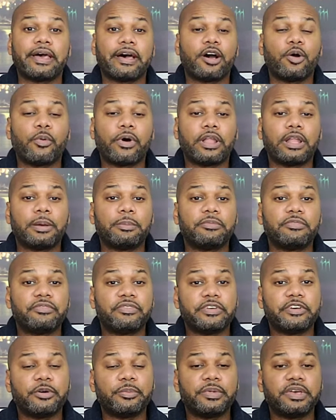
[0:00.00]
now while I'm
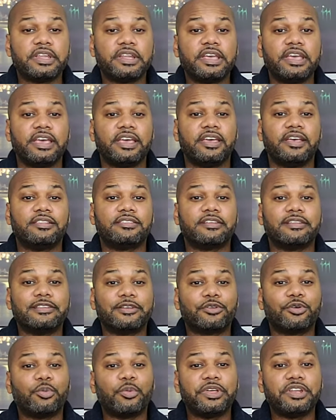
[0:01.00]
filming, it's a
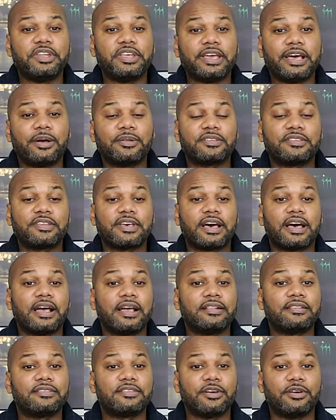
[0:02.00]
little windy
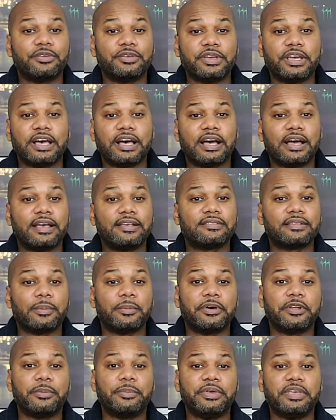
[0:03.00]
outside, so you guys,
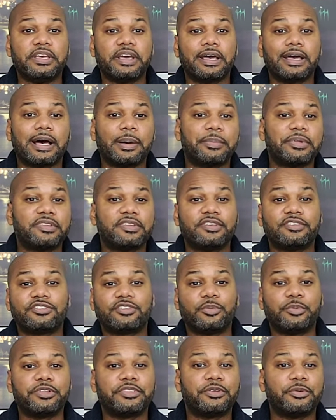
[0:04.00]
I'm going to be in
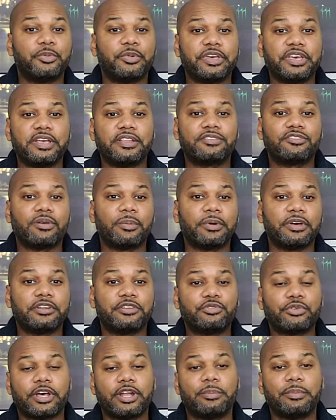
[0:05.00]
competition with the wind, so I'm
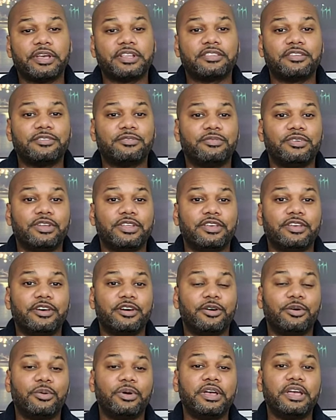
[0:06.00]
going to try to make this
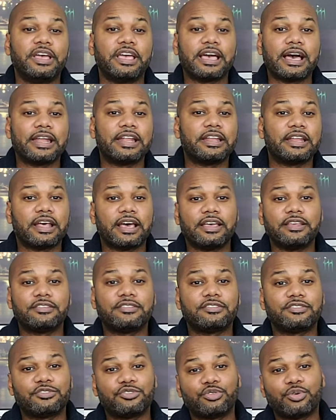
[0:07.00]
video kind of
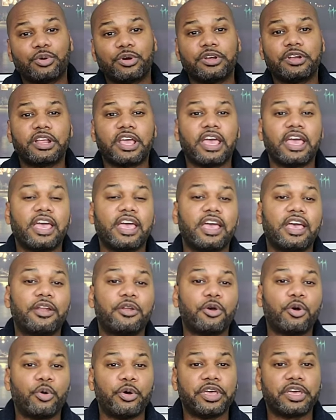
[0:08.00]
nice, short,
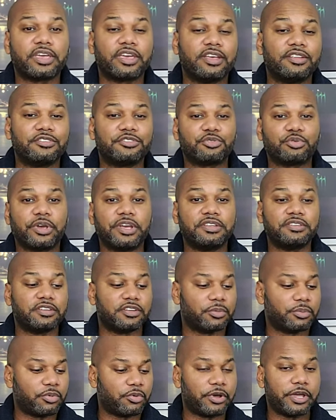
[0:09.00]
and quick, and straight
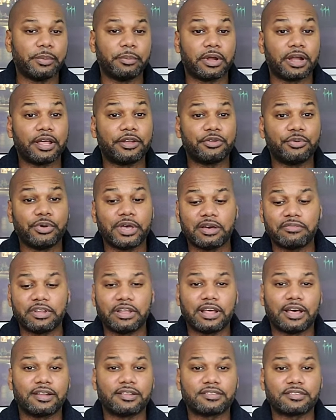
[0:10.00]
to the point. But I do have a
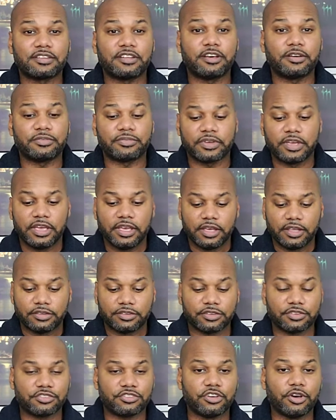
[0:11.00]
lot of stuff
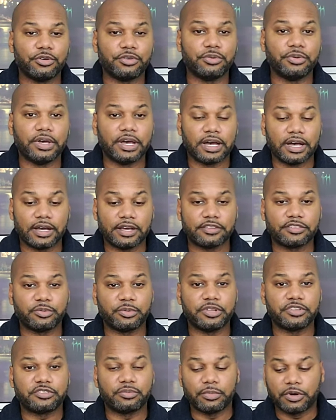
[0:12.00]
to show you guys,
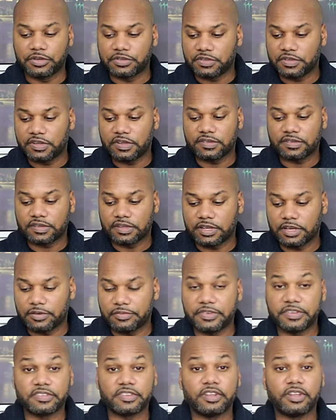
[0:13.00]
which most of this
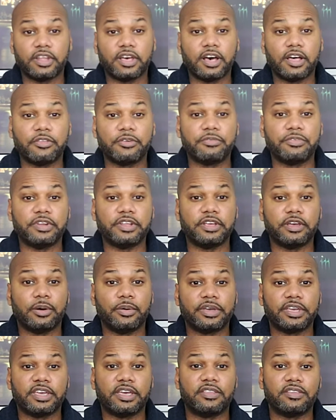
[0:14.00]
stuff is in the other
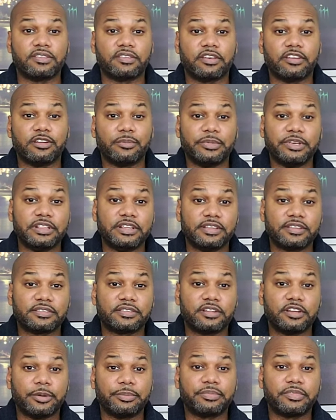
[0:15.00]
video. Again, it's going to be
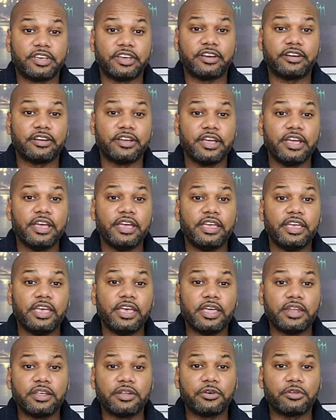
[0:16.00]
listed up there
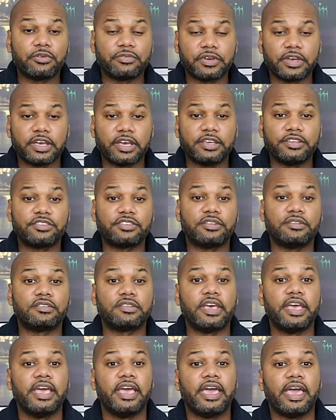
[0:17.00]
in the
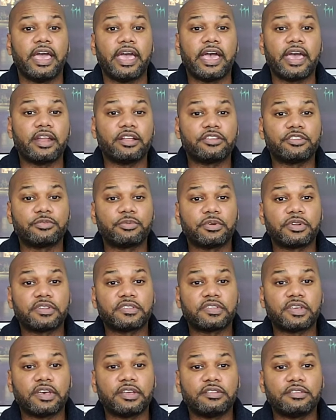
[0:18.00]
notifications. And I just want
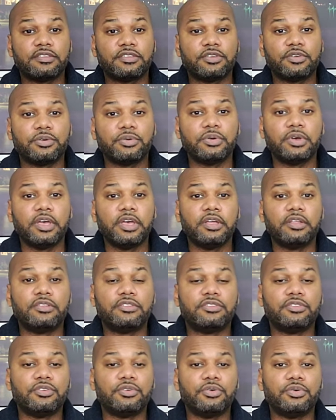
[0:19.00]
to say too,
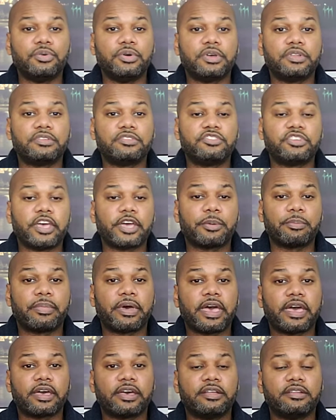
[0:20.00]
to check
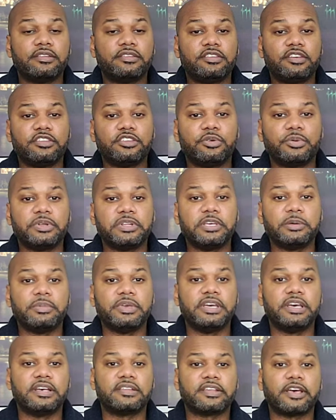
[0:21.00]
back continually,
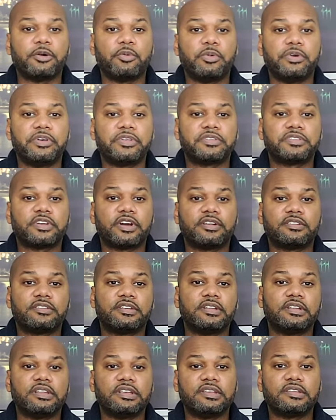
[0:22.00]
because I will start
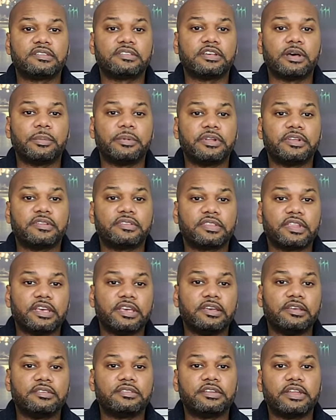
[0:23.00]
to list some of the
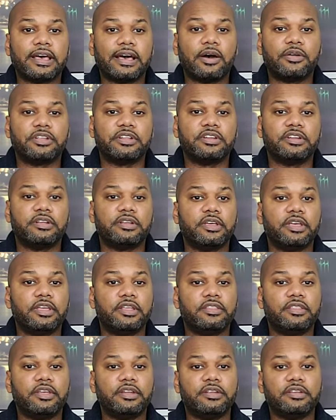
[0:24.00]
things down
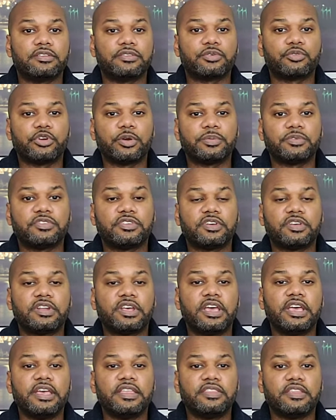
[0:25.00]
in the
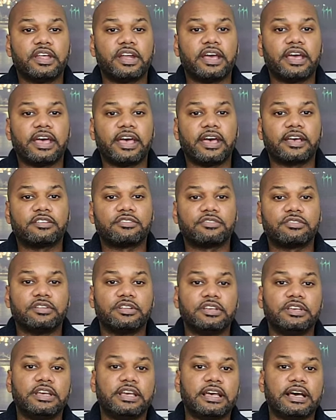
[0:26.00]
description that I
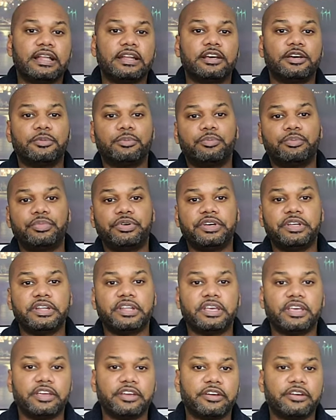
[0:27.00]
actually kind of
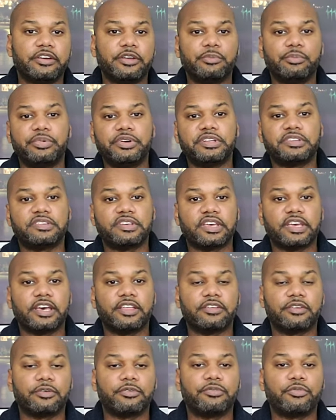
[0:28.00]
put here and put
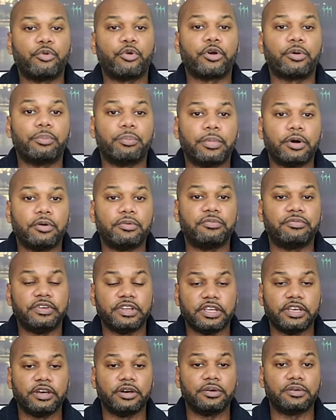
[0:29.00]
together for both
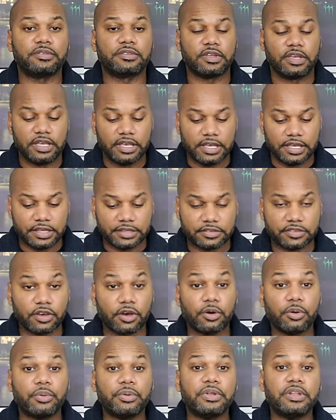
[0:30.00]
videos.
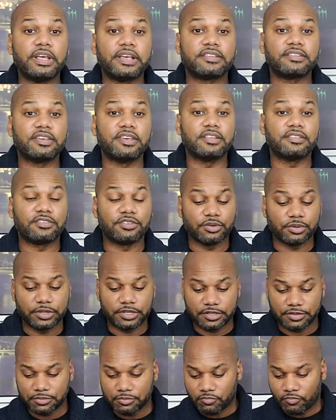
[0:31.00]
So let's get to
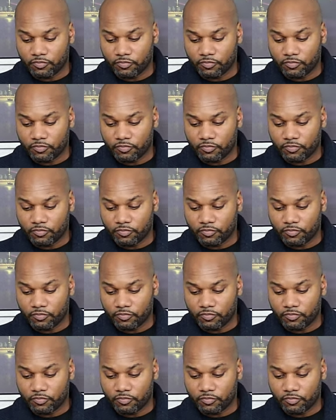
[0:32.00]
it.